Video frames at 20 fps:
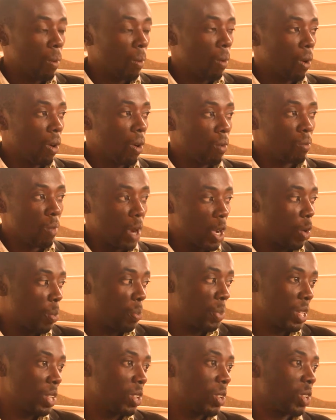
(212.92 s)
of my
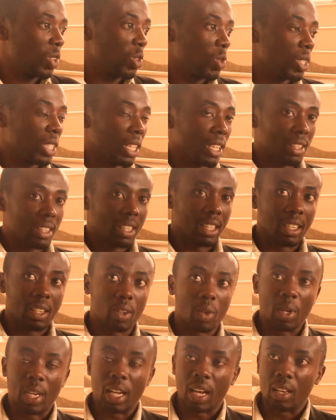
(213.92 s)
opinions which I
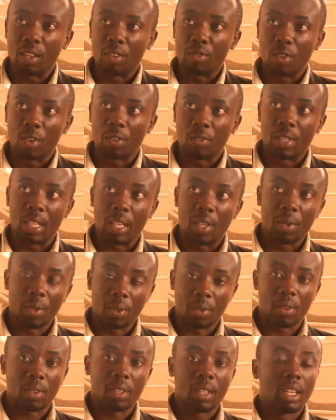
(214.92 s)
think we can involve the
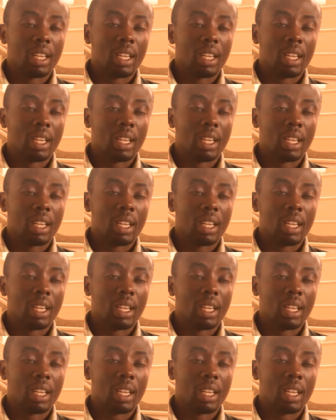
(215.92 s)
youth